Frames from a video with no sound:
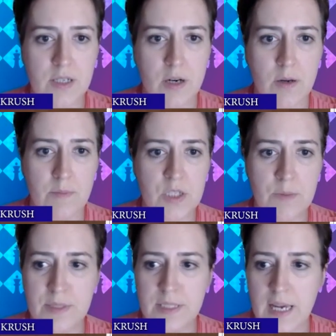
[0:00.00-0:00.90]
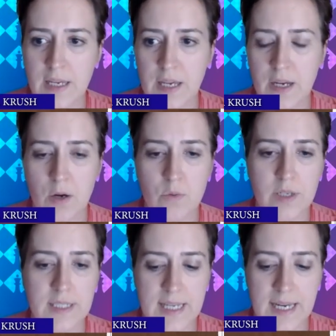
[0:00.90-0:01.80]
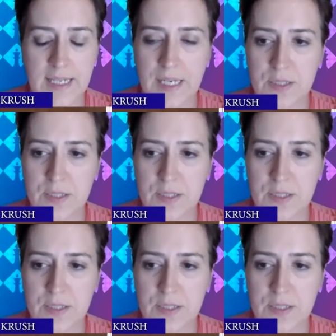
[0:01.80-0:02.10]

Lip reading: Our bishop is hanging, our rook is hanging,